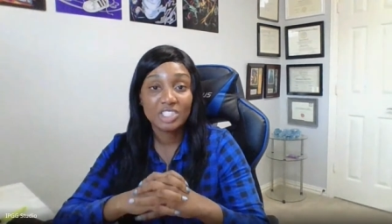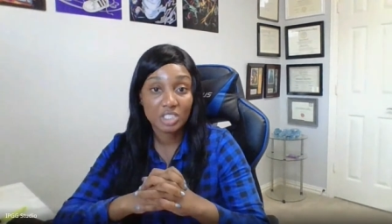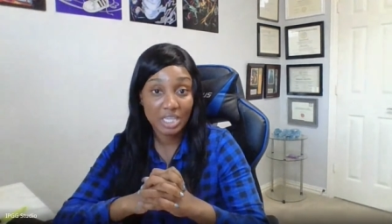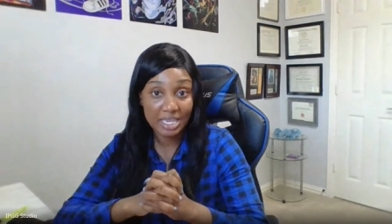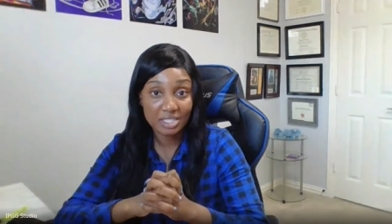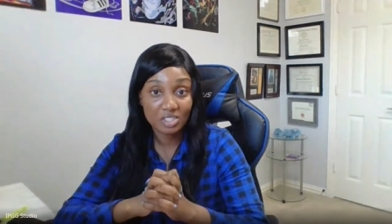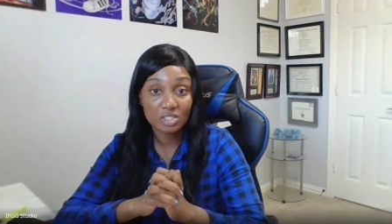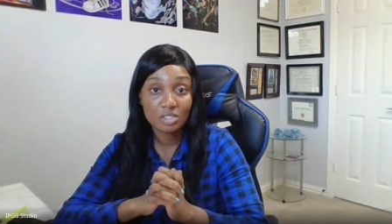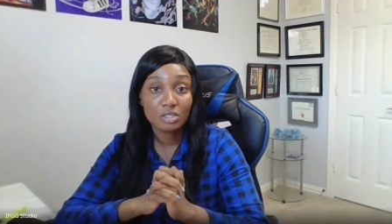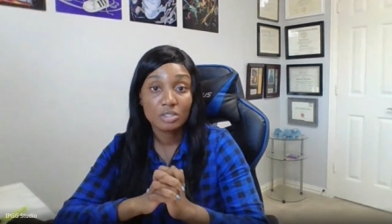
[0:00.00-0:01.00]

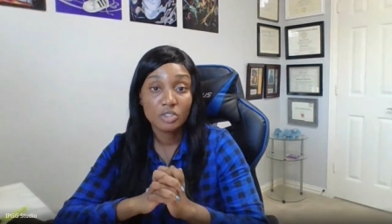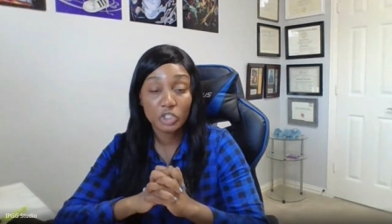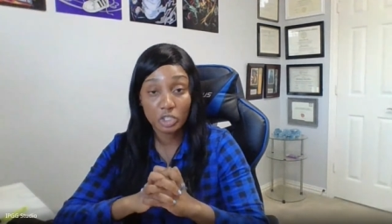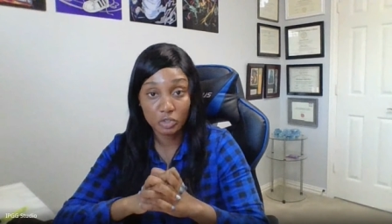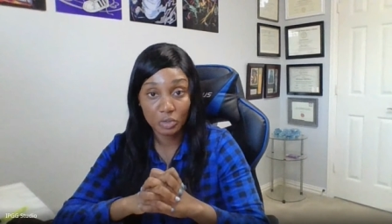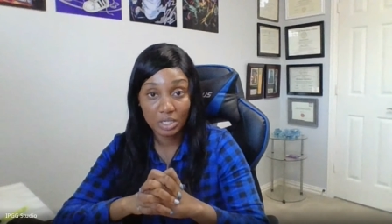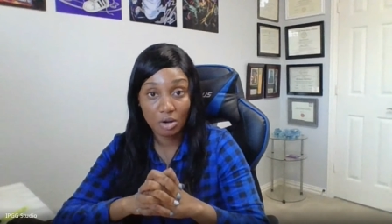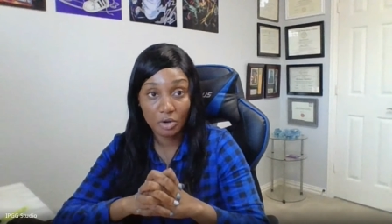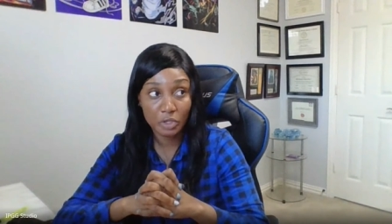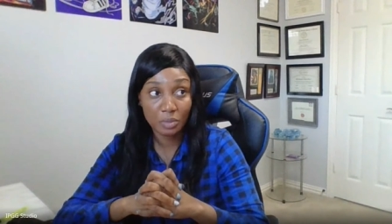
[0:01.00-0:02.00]
Kids, children
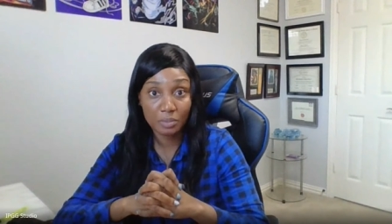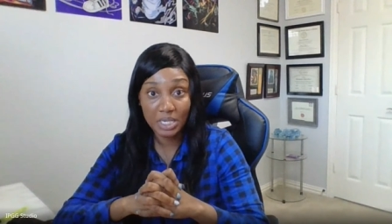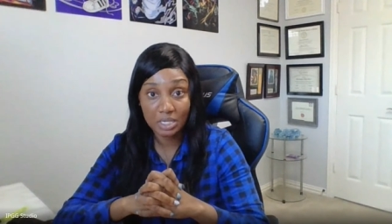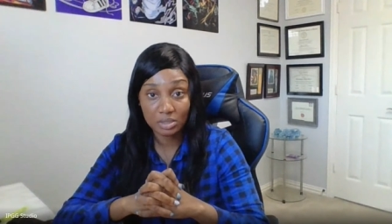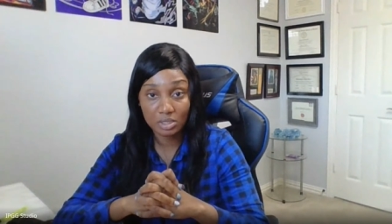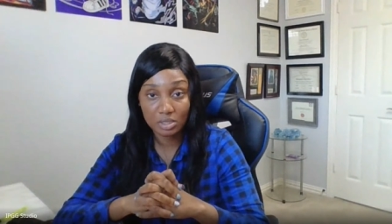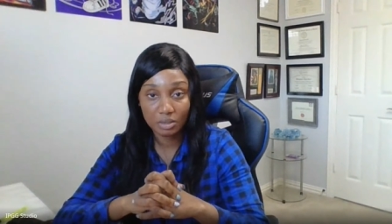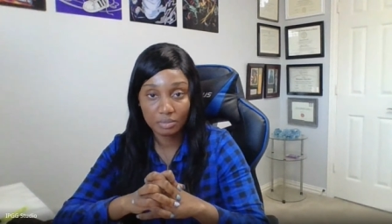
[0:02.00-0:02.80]
are human beings.